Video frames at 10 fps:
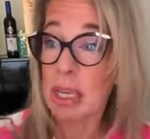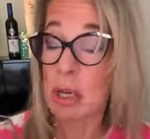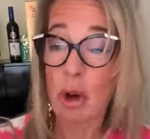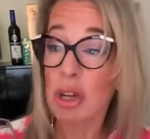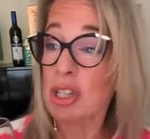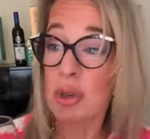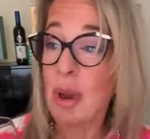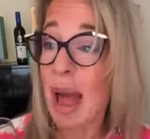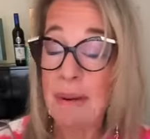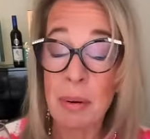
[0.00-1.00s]
as long as
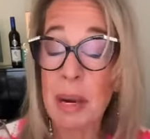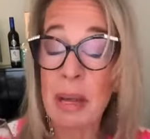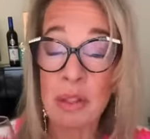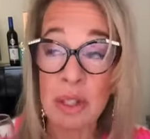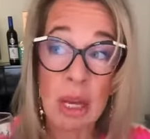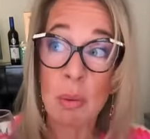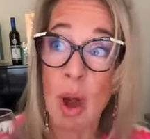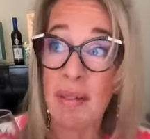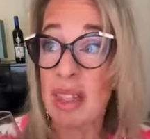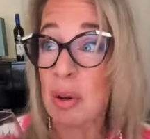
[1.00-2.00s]
you let everyone else think
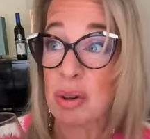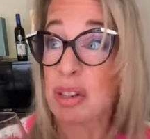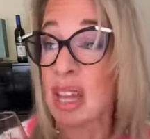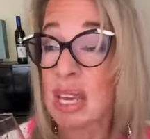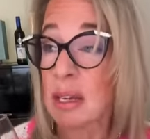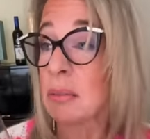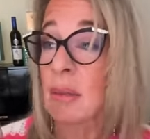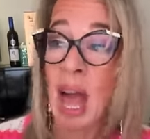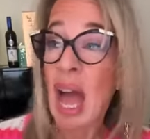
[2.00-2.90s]
whatever they want to think.